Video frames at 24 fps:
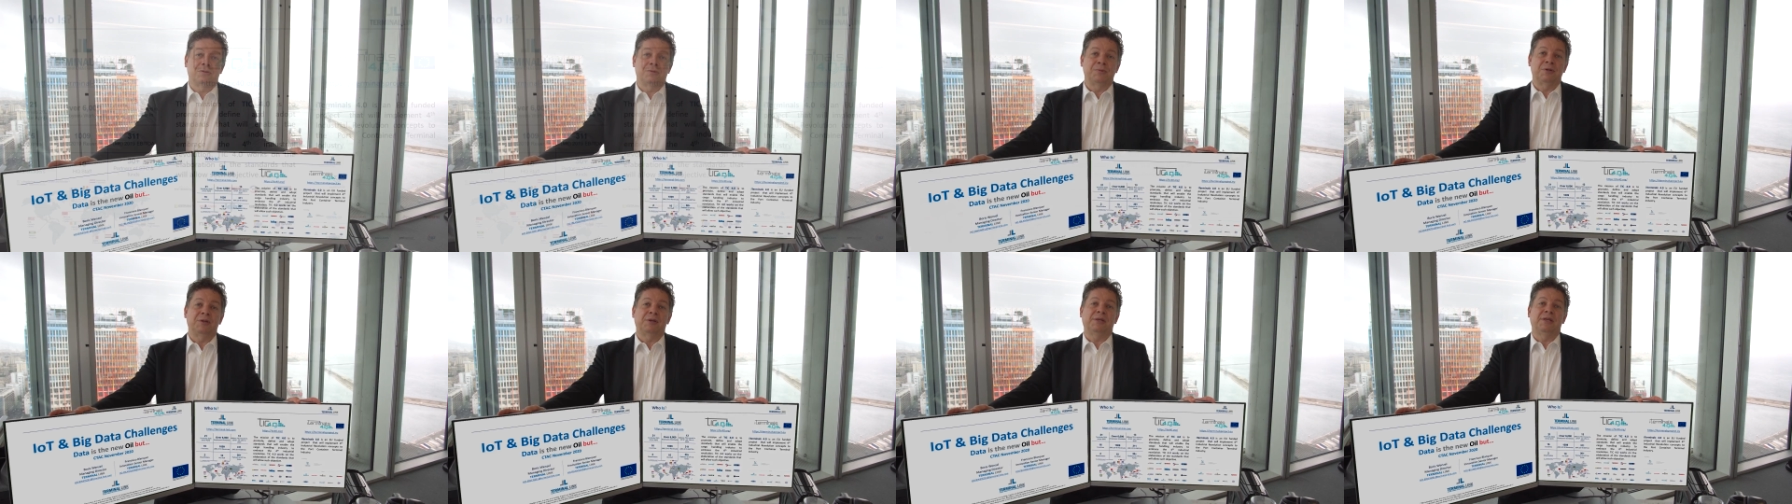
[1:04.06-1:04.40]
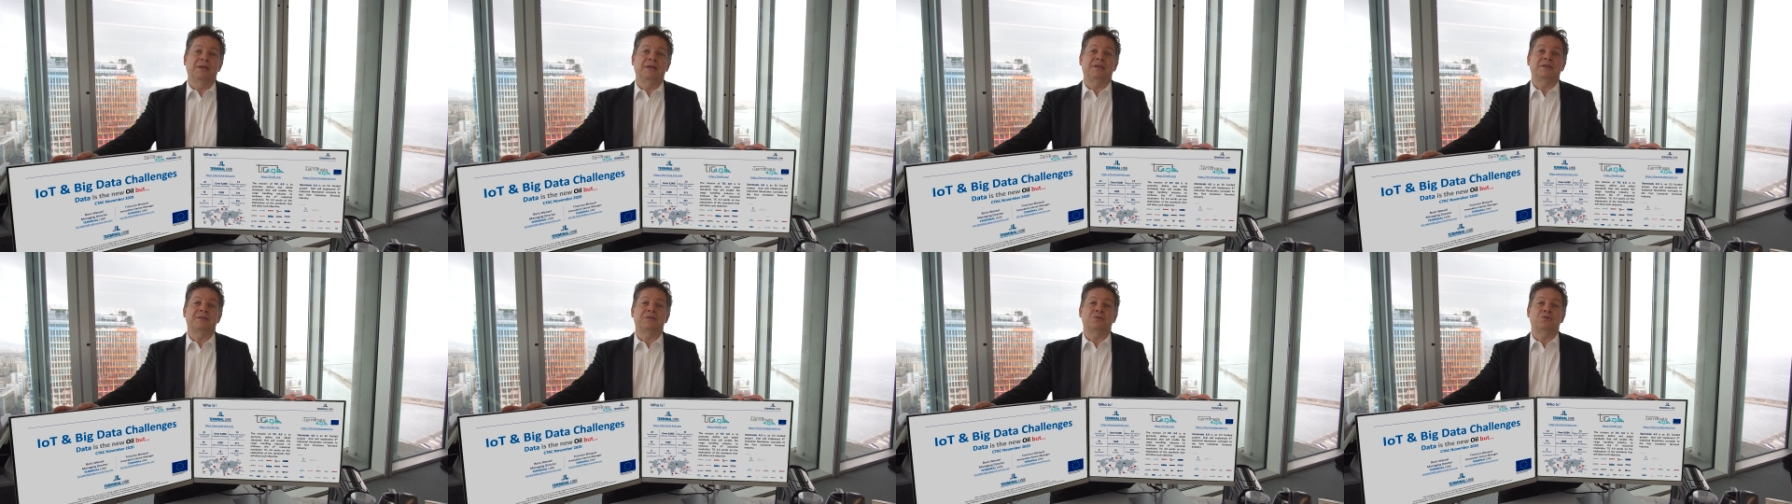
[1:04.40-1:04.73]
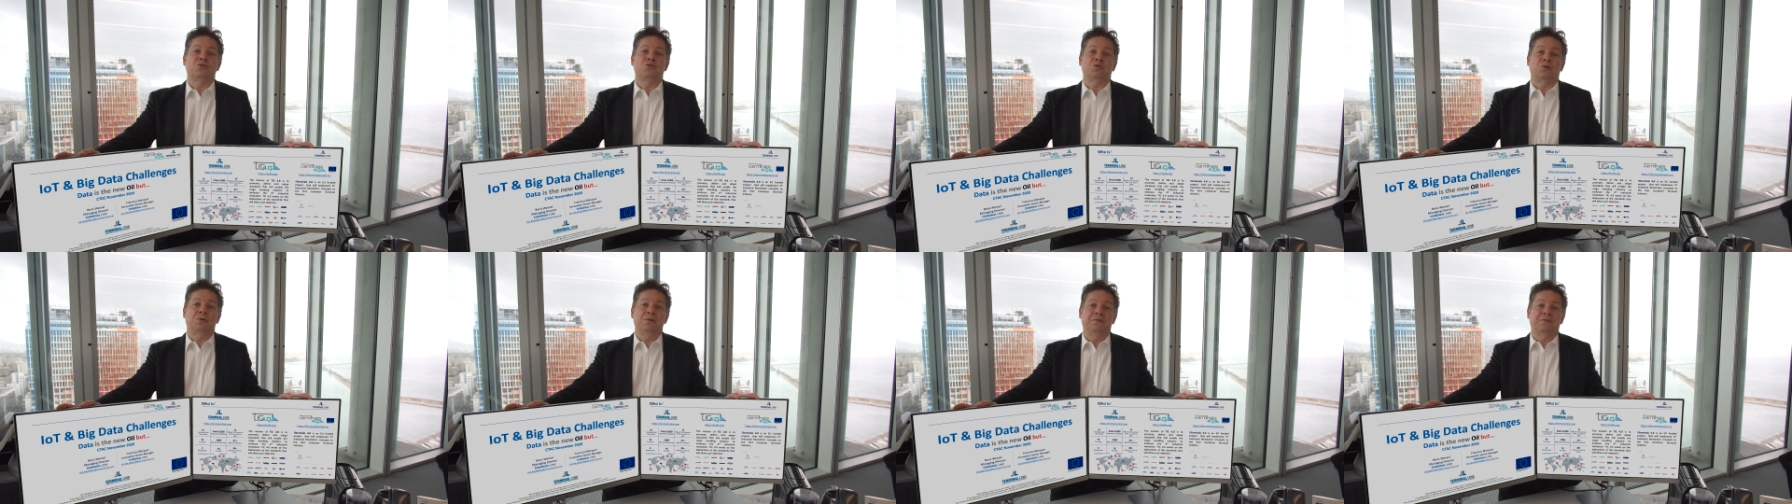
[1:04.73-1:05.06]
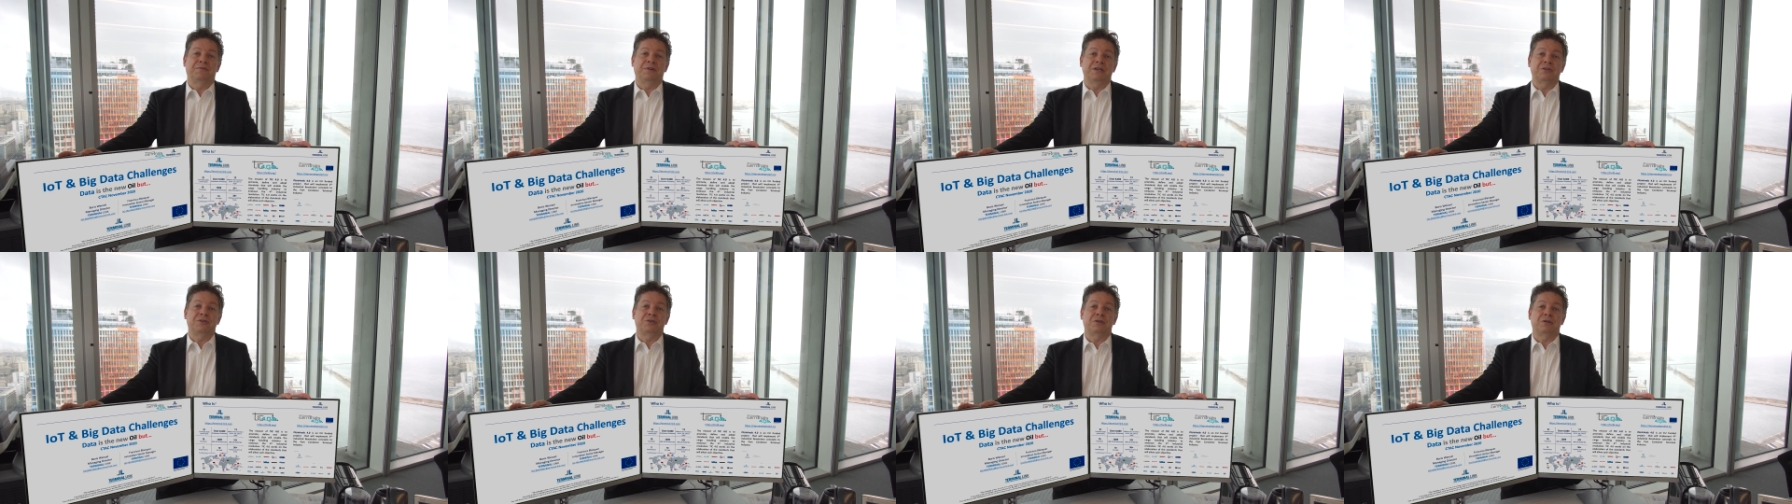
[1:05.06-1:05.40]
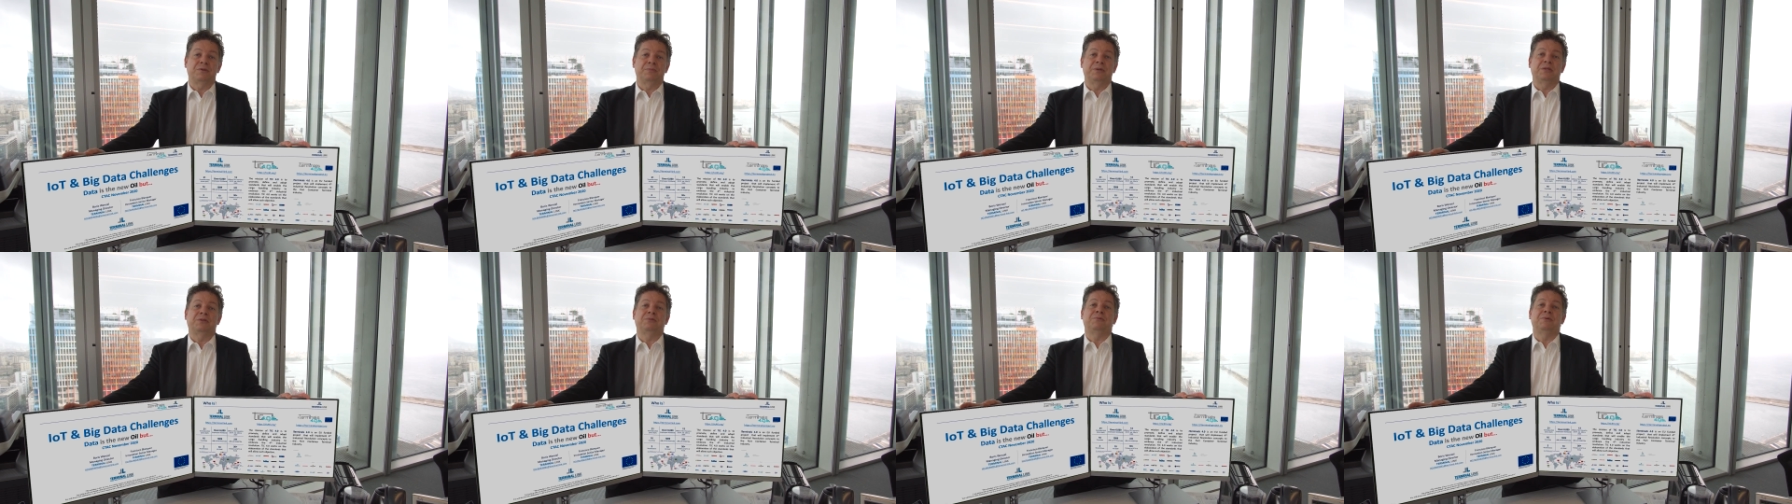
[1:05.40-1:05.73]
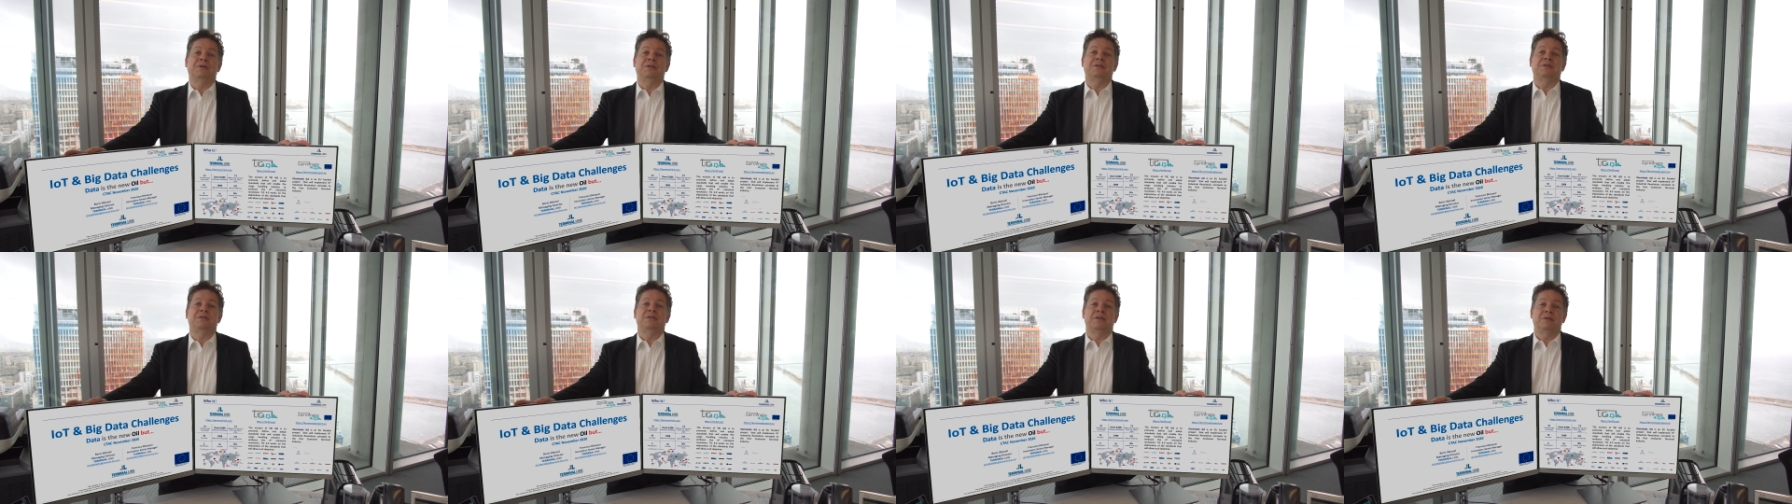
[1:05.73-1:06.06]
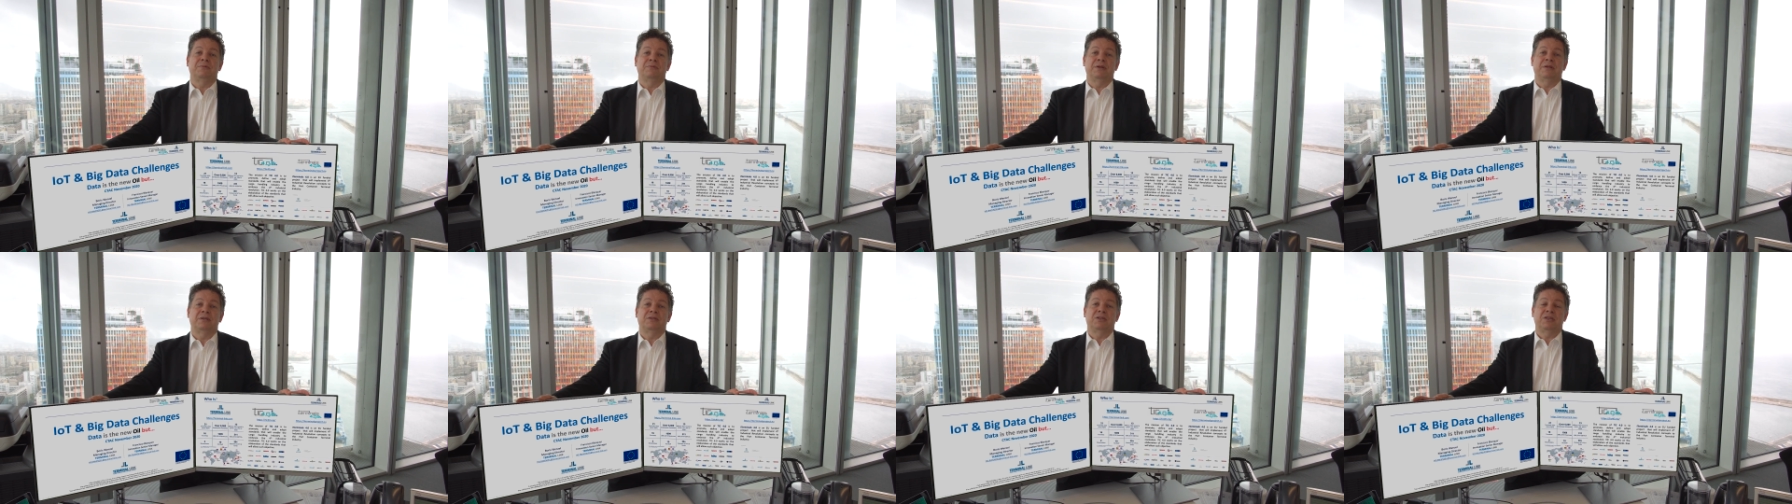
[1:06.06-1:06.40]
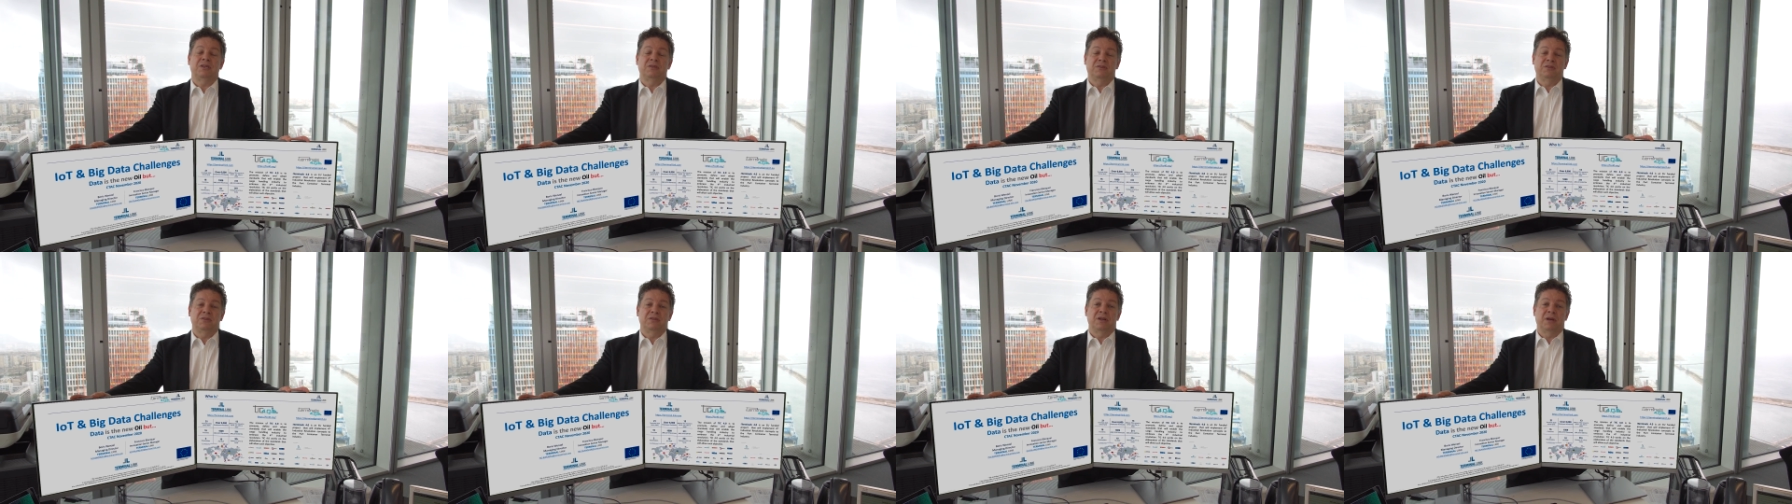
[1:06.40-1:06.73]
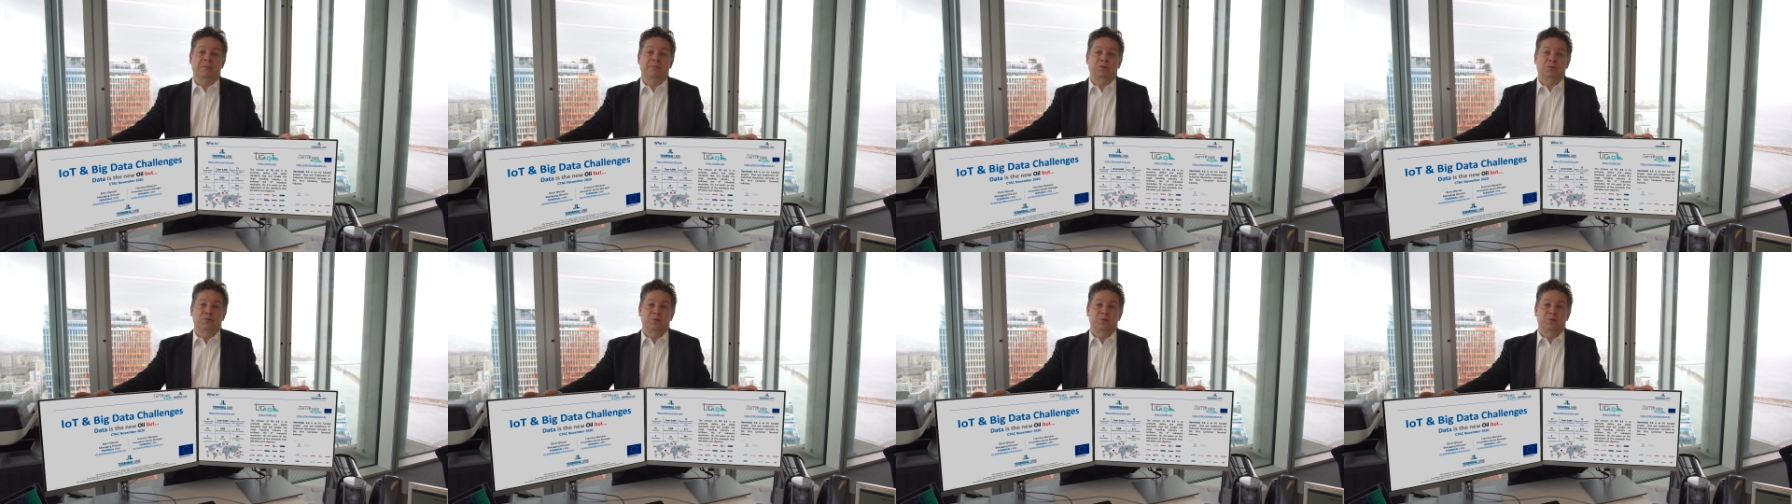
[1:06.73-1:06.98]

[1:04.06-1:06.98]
Terminal Link is a joint venture between CMA CGM